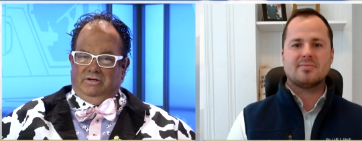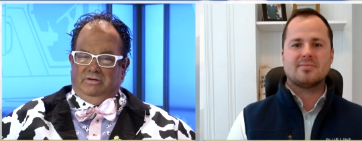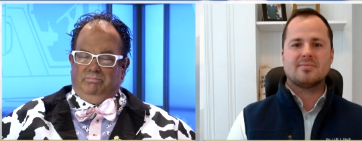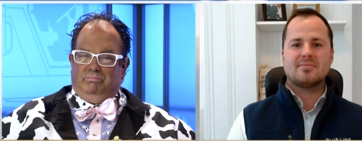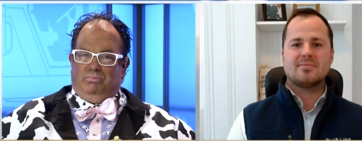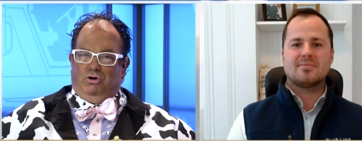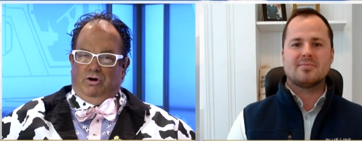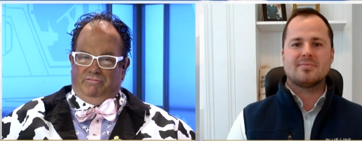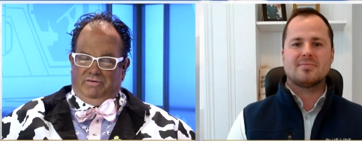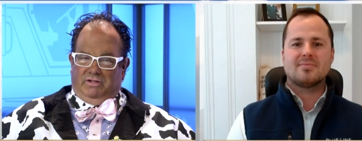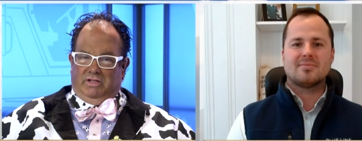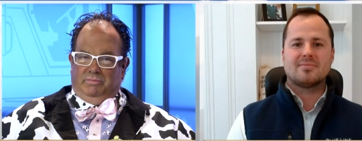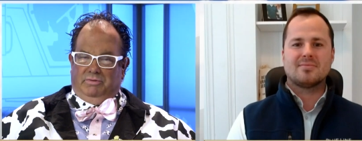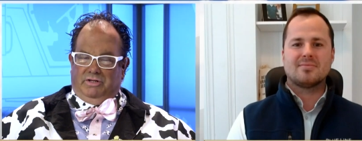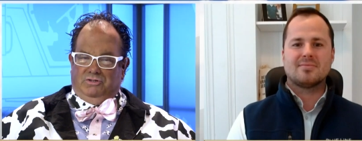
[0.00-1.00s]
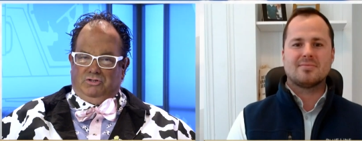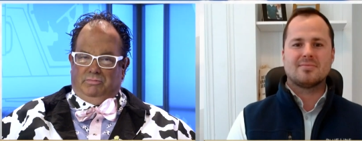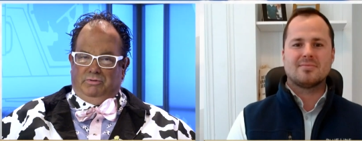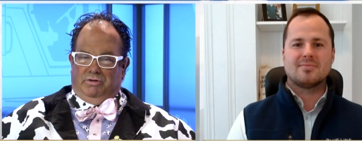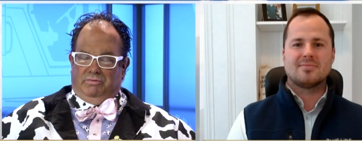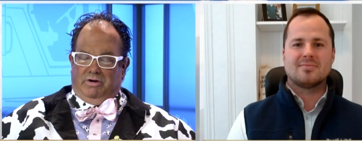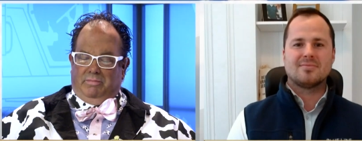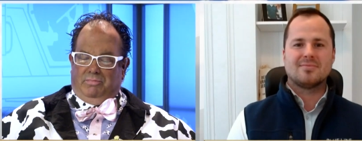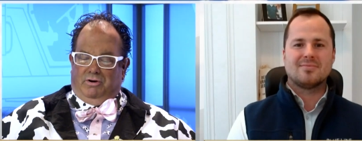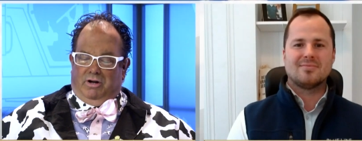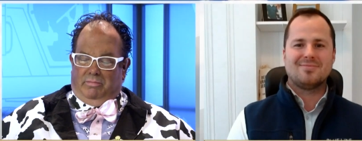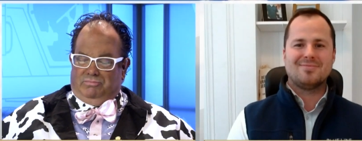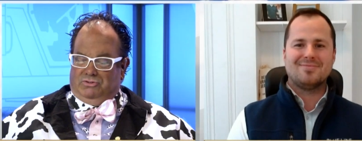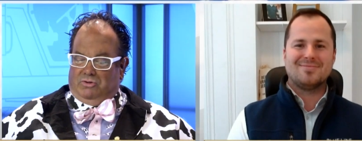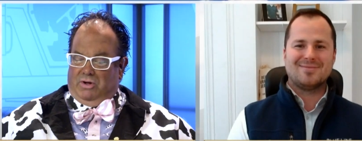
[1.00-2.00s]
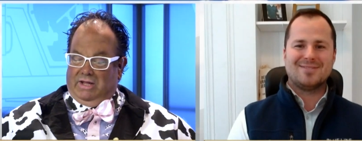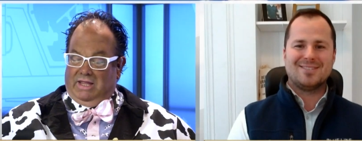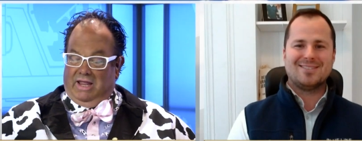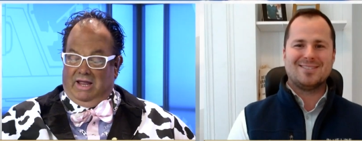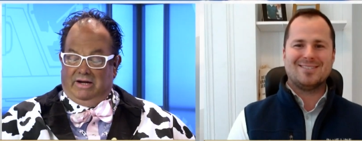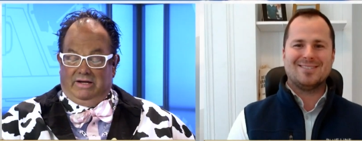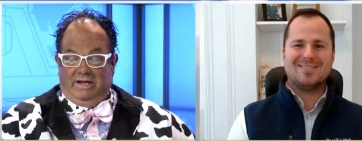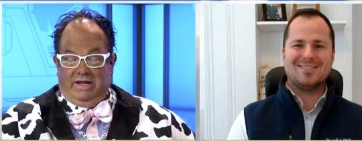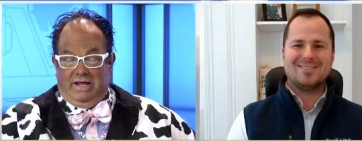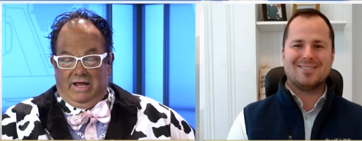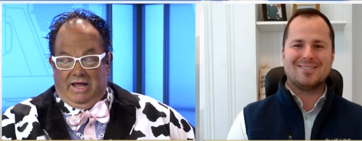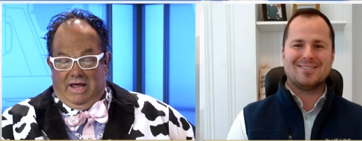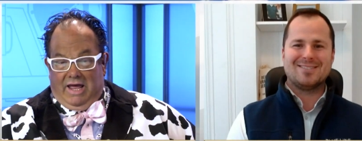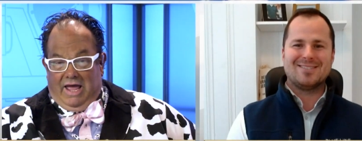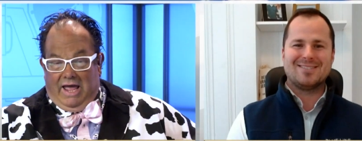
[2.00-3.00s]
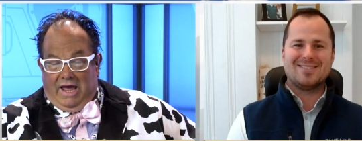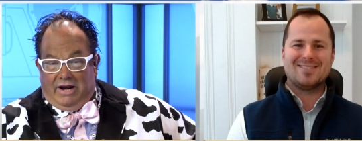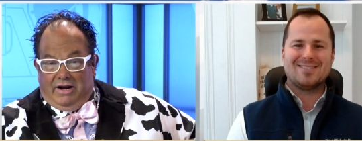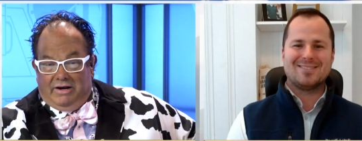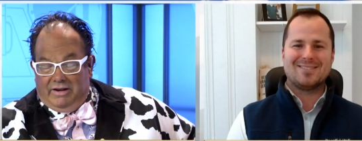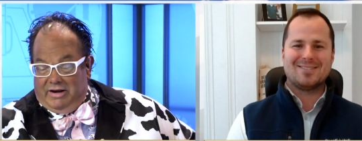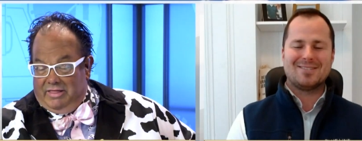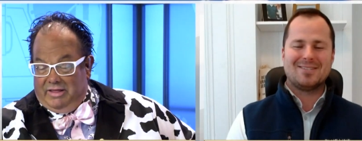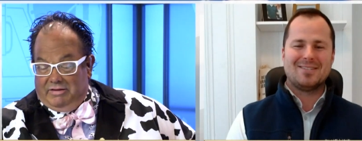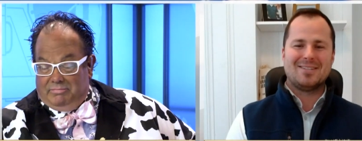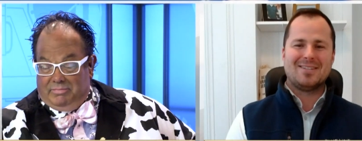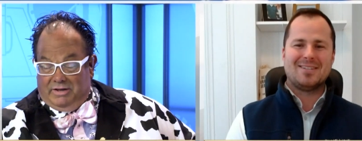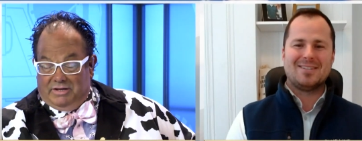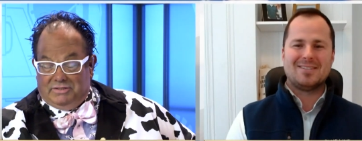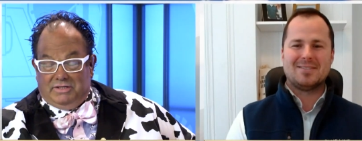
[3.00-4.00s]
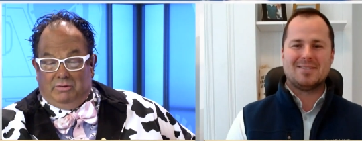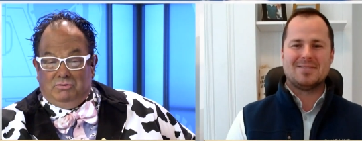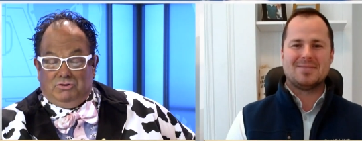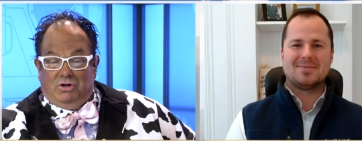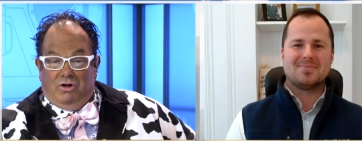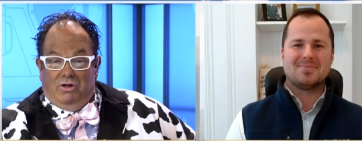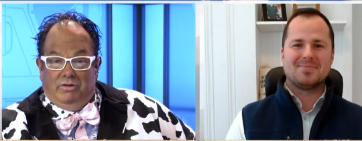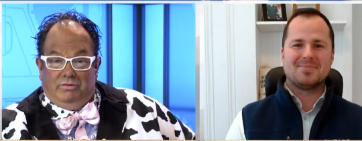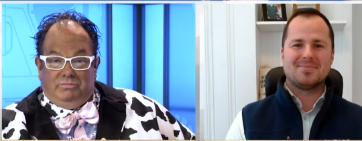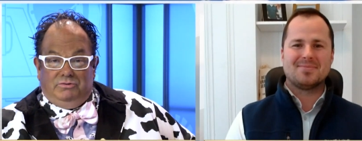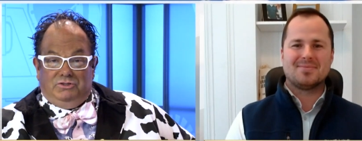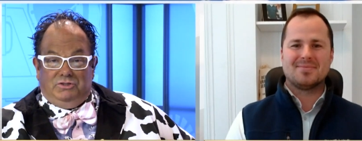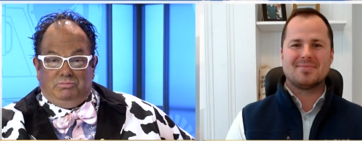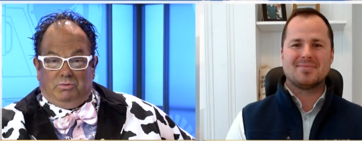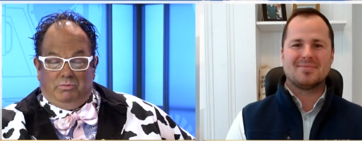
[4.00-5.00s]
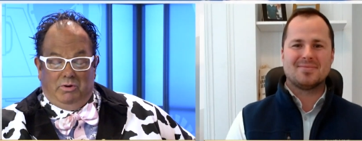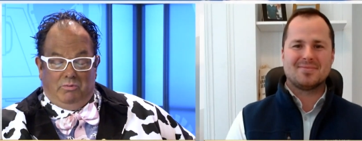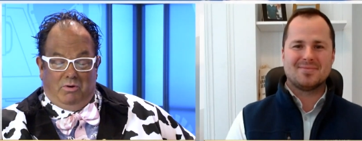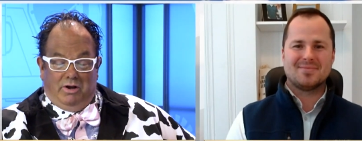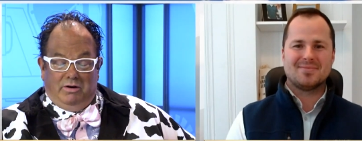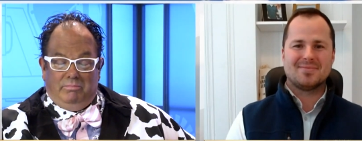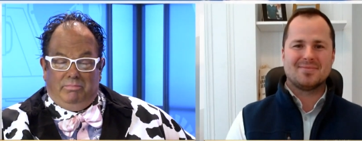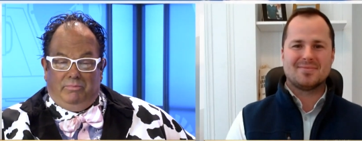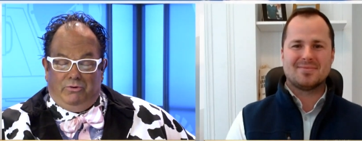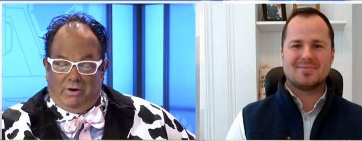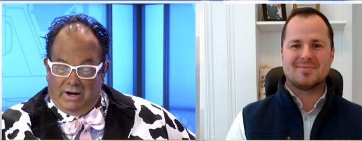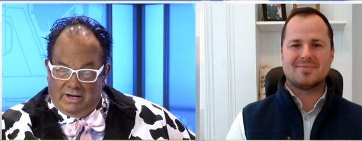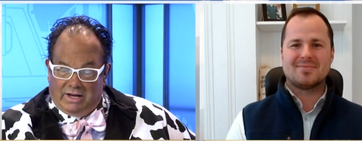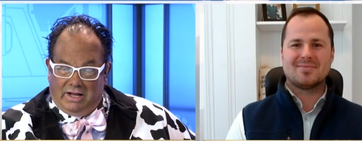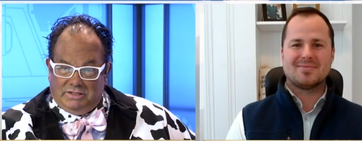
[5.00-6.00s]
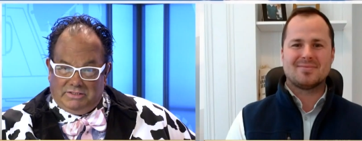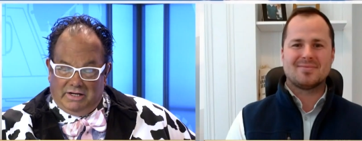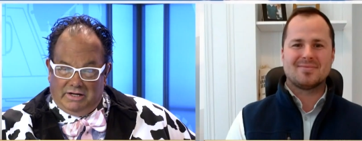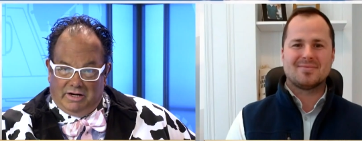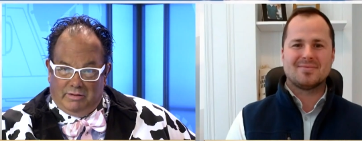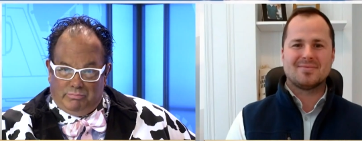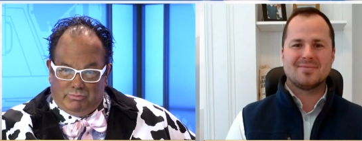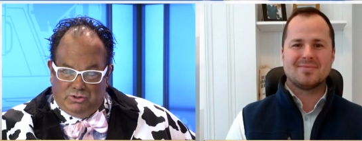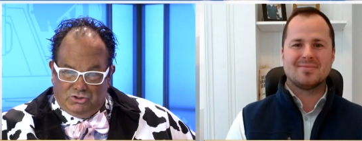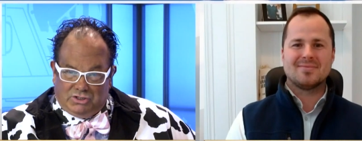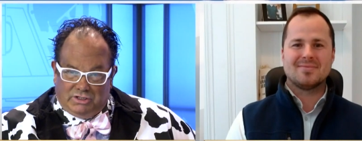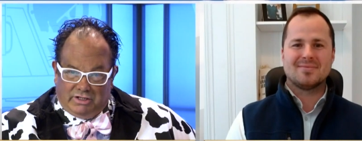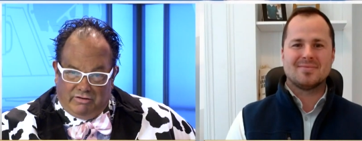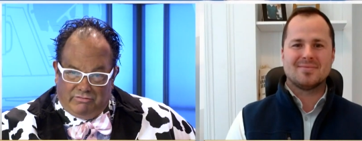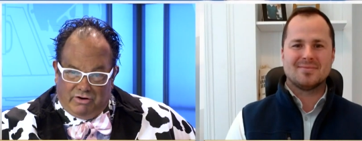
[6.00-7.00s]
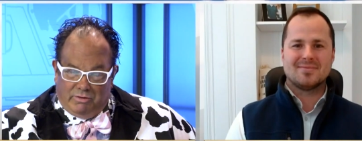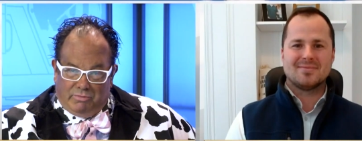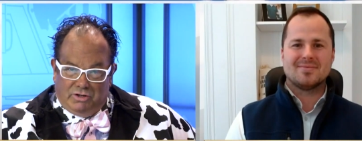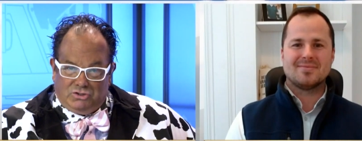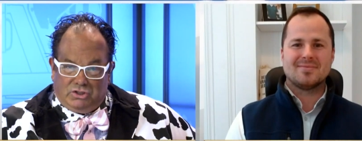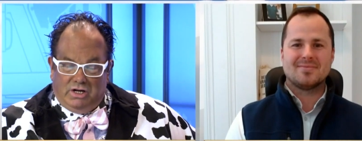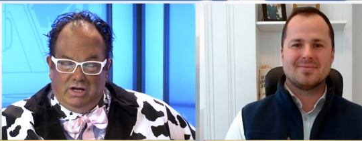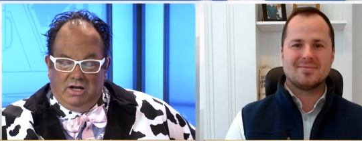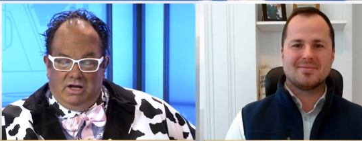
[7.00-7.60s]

Speaker 1: ended perfectly when they told me to wrap it up, so I can't add on anything because that was all just what we wanted. Great content. I appreciate that very much.